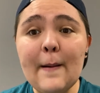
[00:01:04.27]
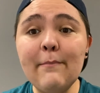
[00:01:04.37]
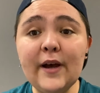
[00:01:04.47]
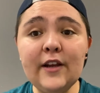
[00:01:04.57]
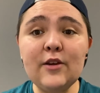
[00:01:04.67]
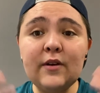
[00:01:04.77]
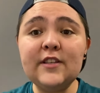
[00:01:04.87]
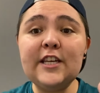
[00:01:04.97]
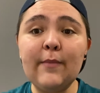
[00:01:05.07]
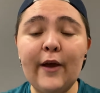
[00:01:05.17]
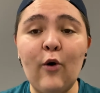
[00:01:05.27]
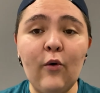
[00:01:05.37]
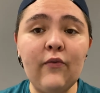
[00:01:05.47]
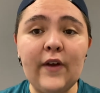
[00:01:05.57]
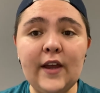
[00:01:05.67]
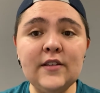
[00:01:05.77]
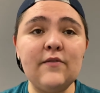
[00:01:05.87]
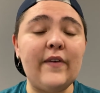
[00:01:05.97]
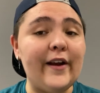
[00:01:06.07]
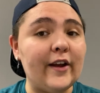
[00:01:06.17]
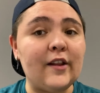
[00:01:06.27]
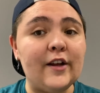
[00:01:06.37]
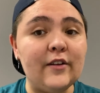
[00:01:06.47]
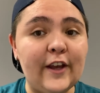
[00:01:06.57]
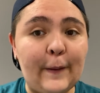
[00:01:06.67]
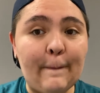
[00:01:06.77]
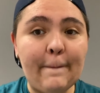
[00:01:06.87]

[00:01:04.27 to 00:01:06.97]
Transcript: but you can see my whole face very clearly.